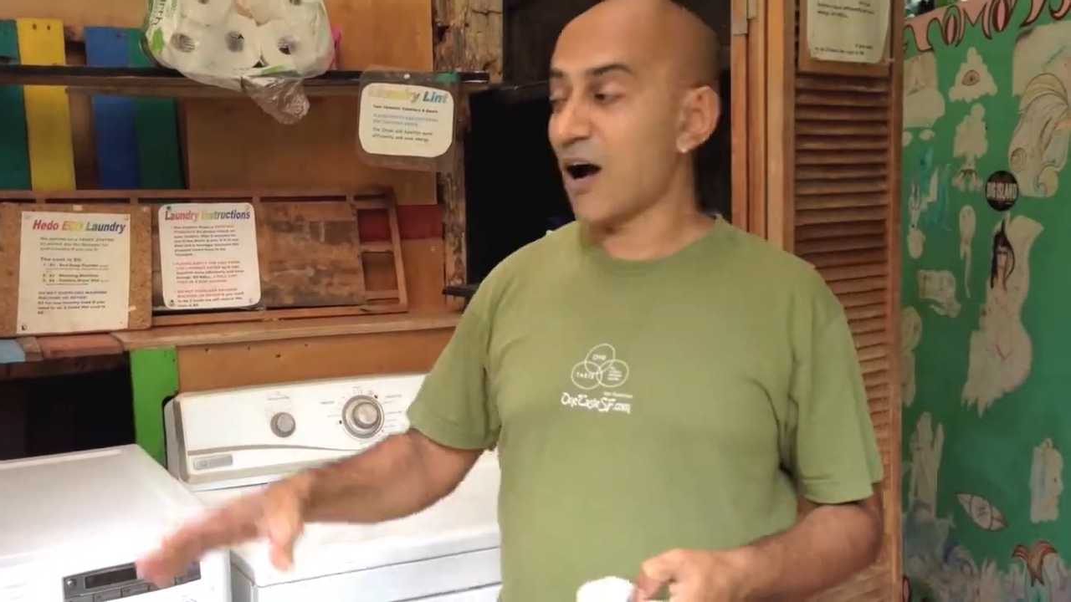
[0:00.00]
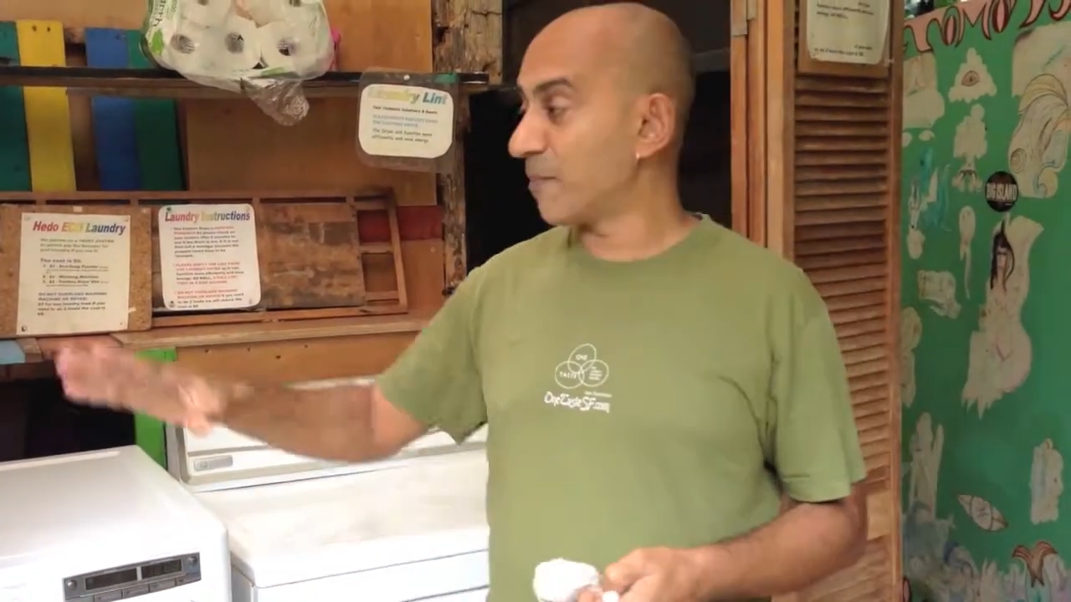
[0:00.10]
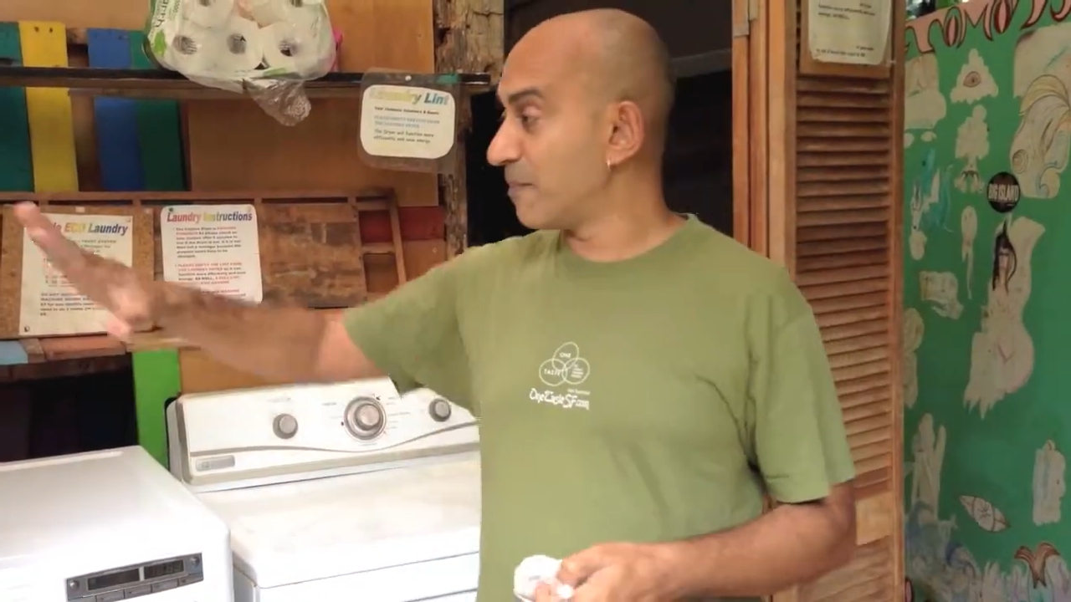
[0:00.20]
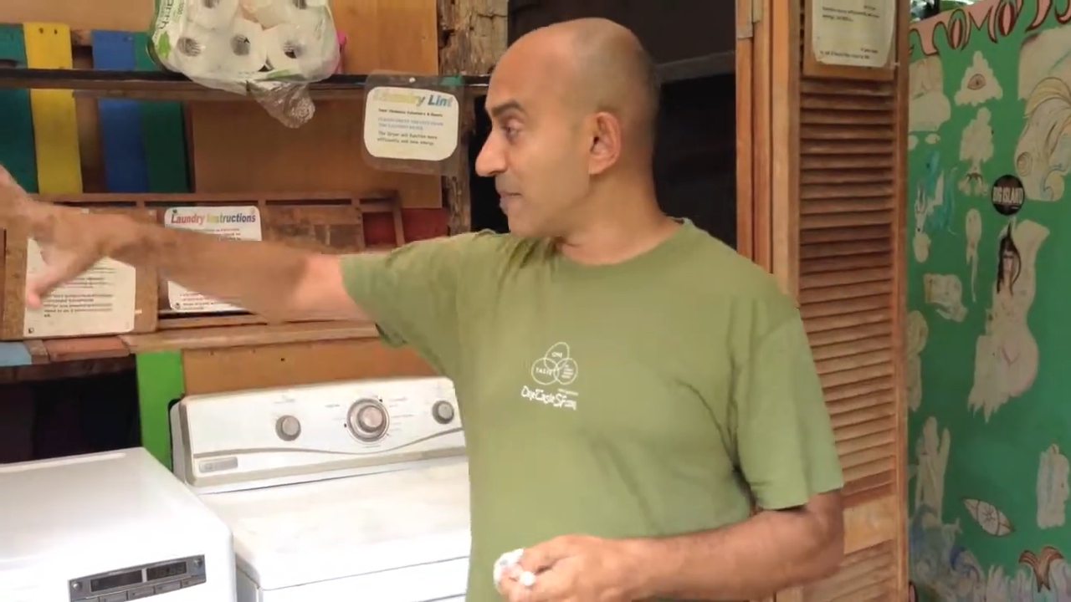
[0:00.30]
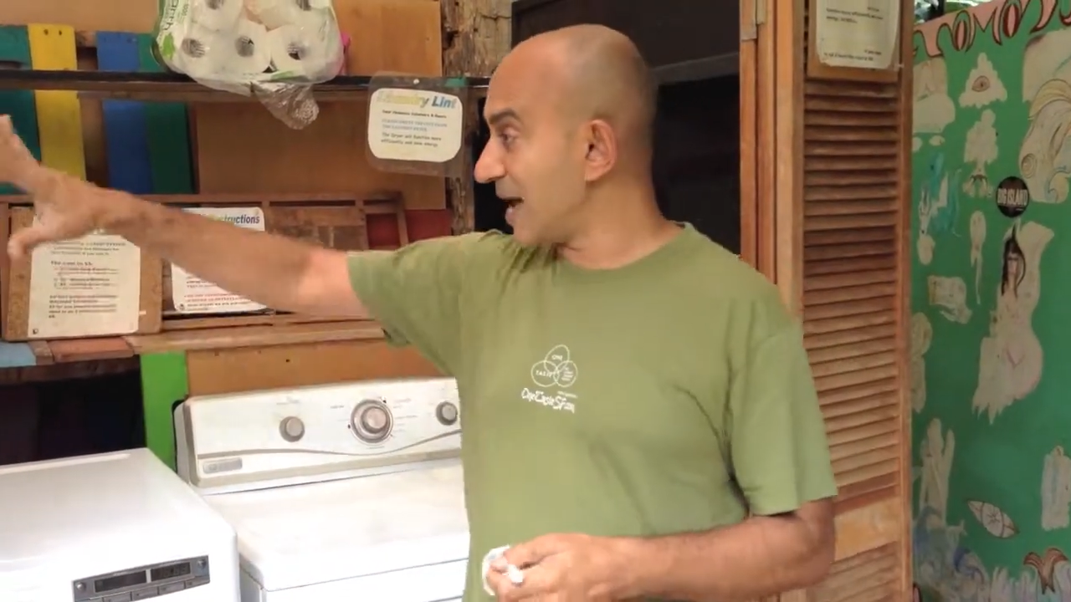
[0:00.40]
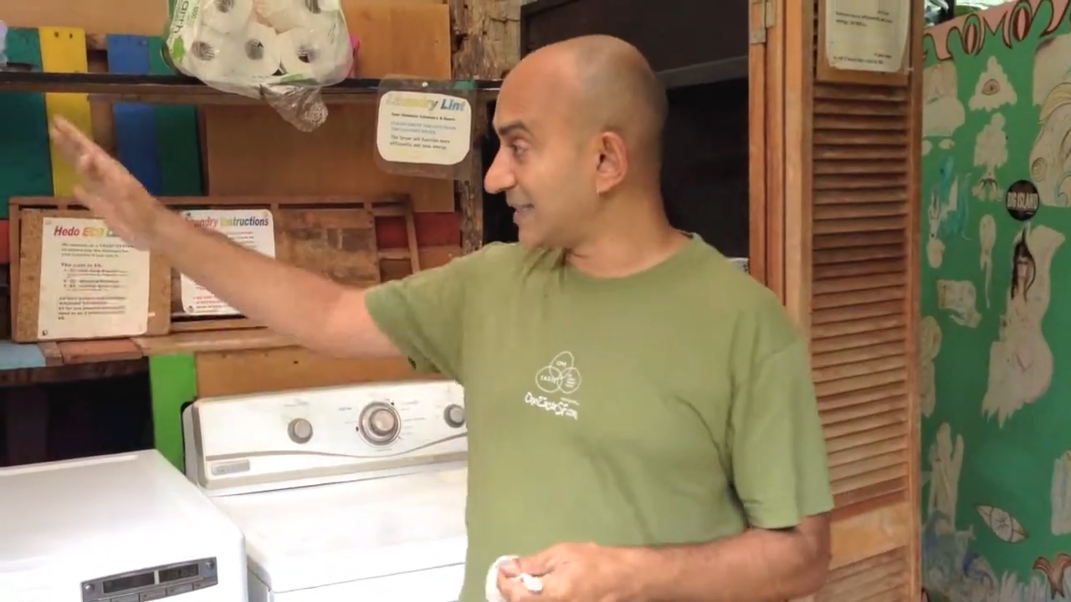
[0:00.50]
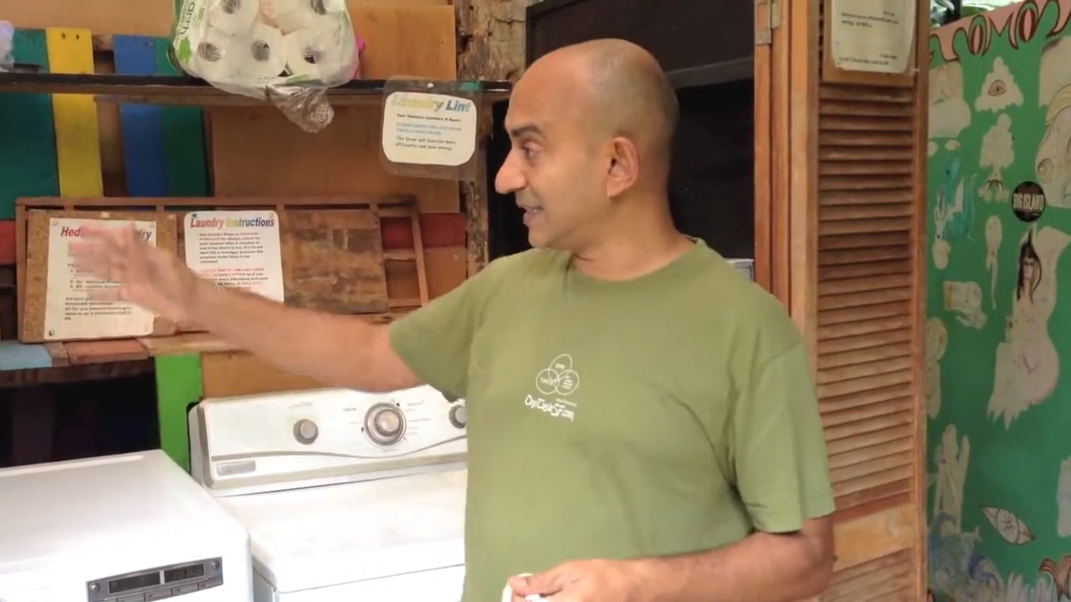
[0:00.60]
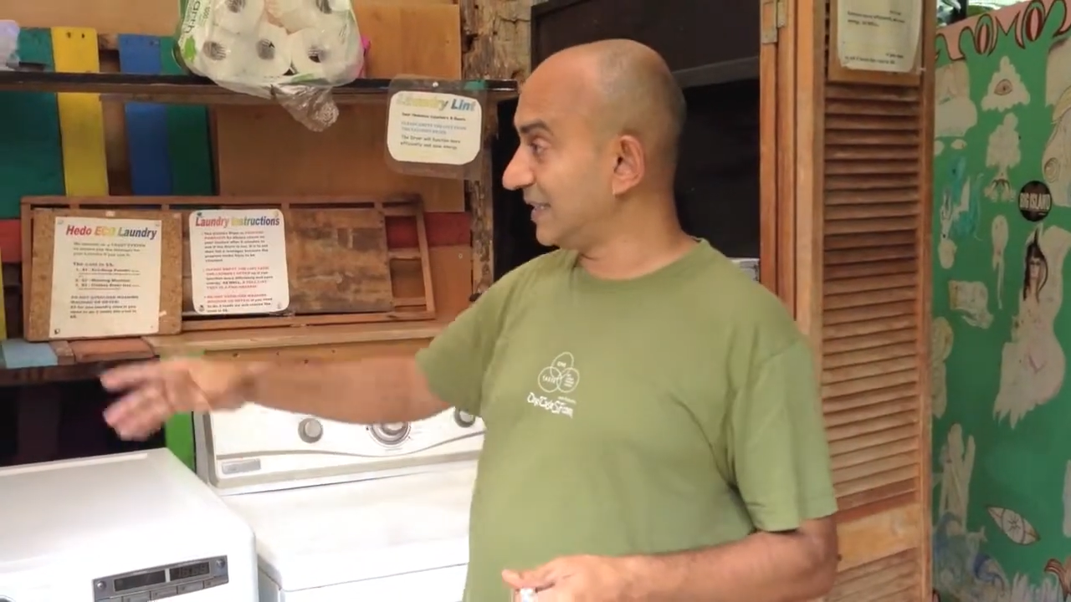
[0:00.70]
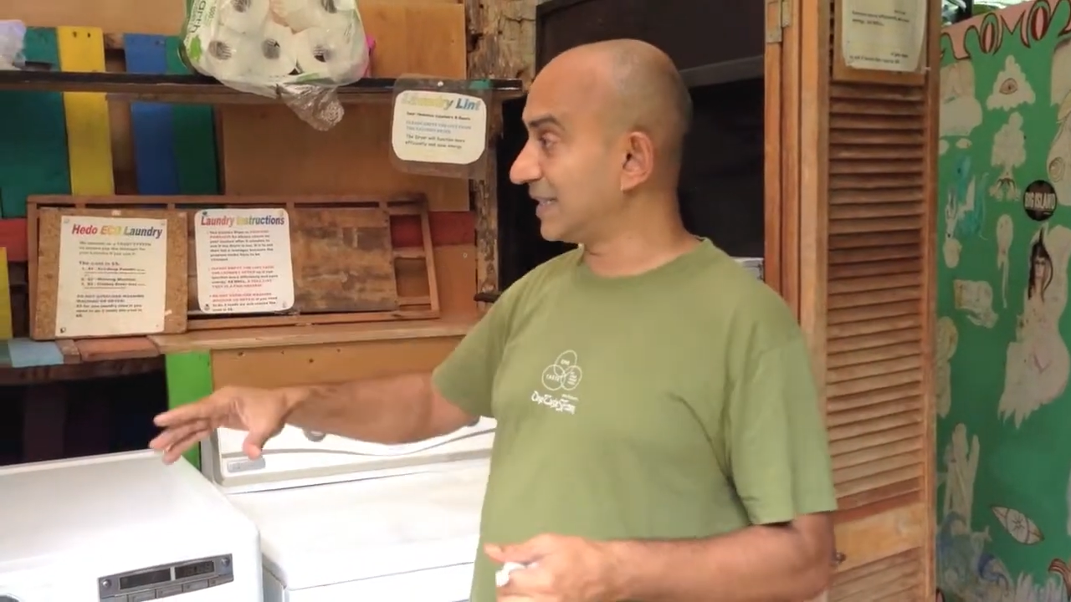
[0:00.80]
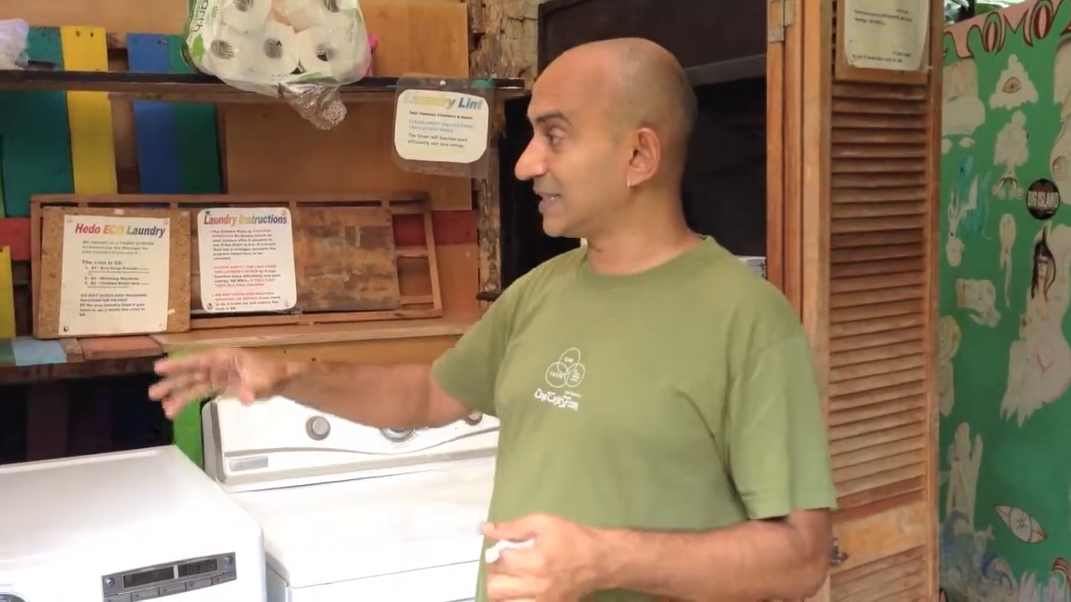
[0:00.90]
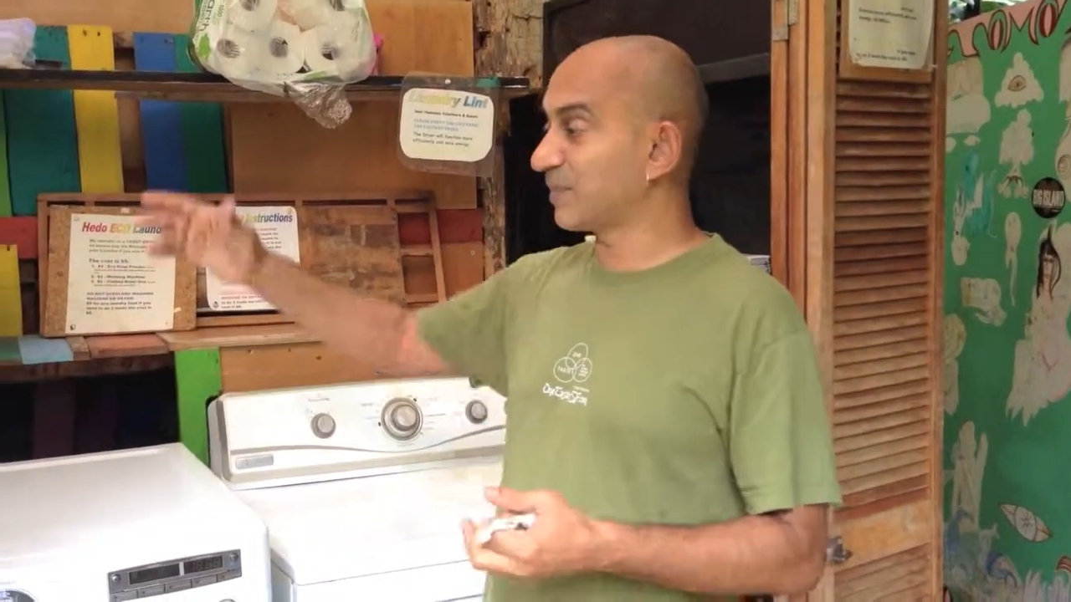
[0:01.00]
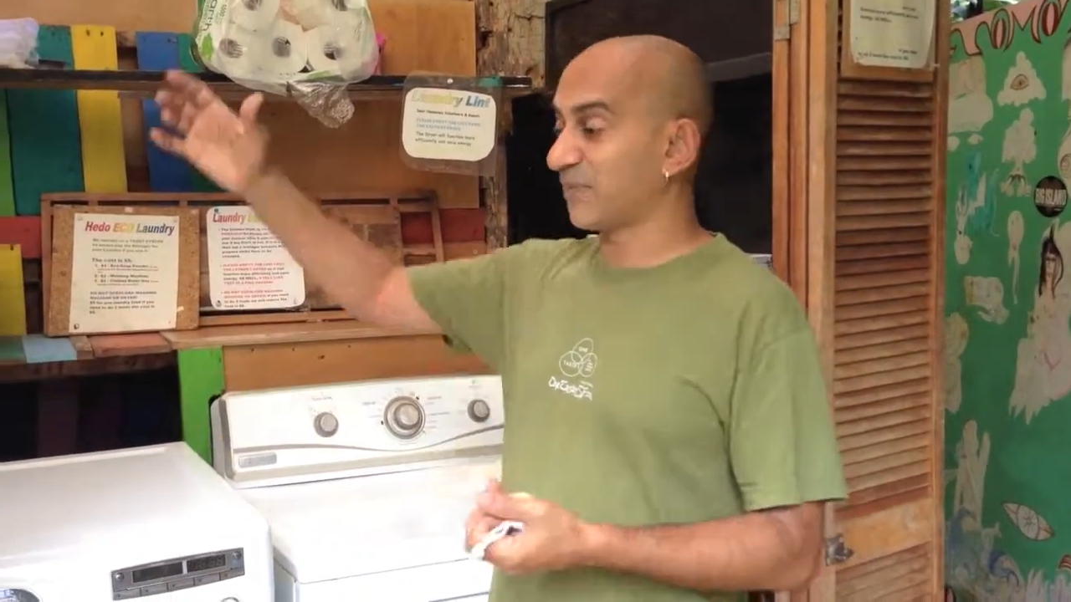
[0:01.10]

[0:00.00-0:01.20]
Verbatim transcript: our messiness